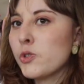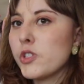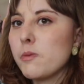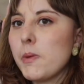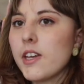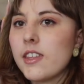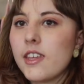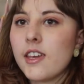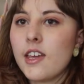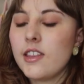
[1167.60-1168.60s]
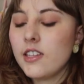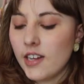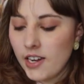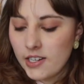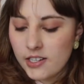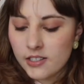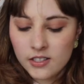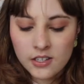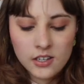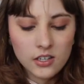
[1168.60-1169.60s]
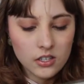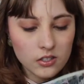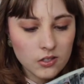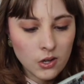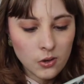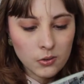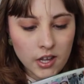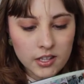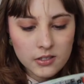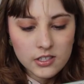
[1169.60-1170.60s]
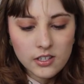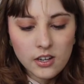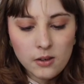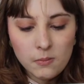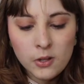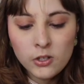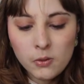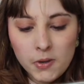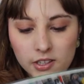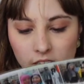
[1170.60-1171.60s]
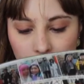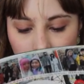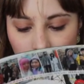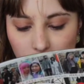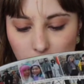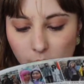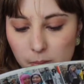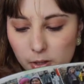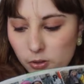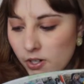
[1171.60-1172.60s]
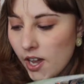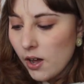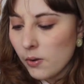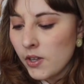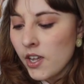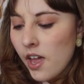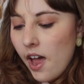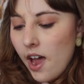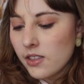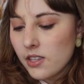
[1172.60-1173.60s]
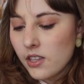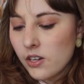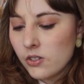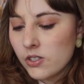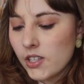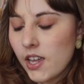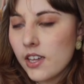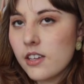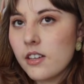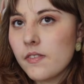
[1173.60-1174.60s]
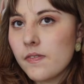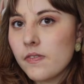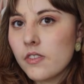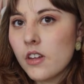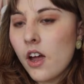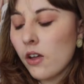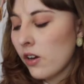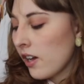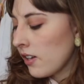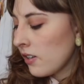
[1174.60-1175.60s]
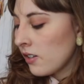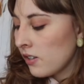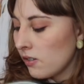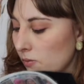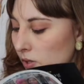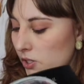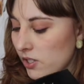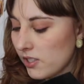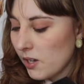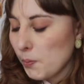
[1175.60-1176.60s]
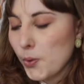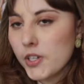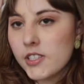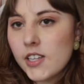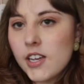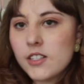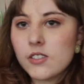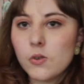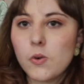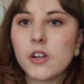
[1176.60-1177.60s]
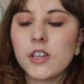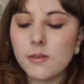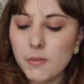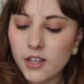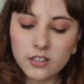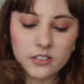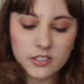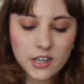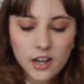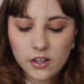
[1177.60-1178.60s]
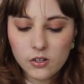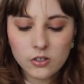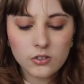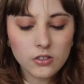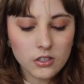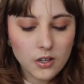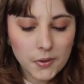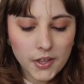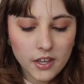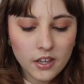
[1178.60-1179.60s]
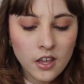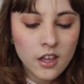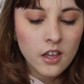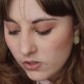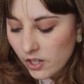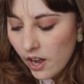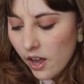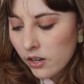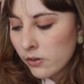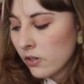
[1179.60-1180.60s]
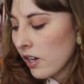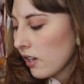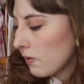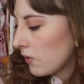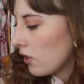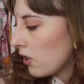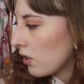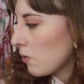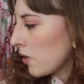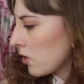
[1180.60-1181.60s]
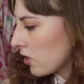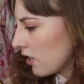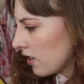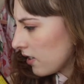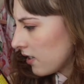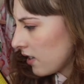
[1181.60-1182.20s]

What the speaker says: was a big thing in the 90s. So that's a little bit less, I think, popular now. And then there's like Gaida, which is like princess or hime style clothing. There's the Gaidu kind of look, which is